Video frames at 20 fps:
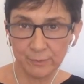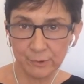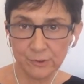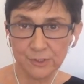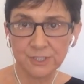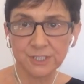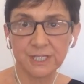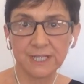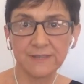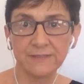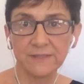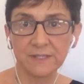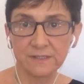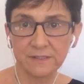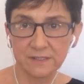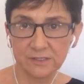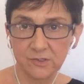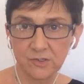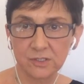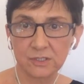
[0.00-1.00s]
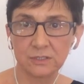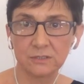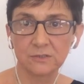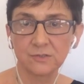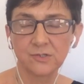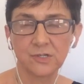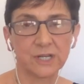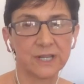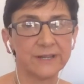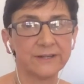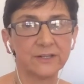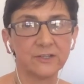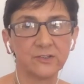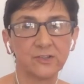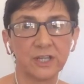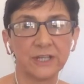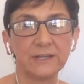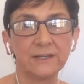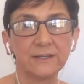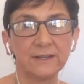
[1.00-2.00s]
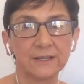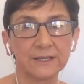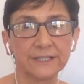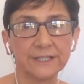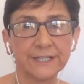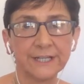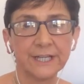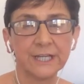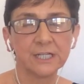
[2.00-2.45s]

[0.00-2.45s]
pushing the digital trade agenda.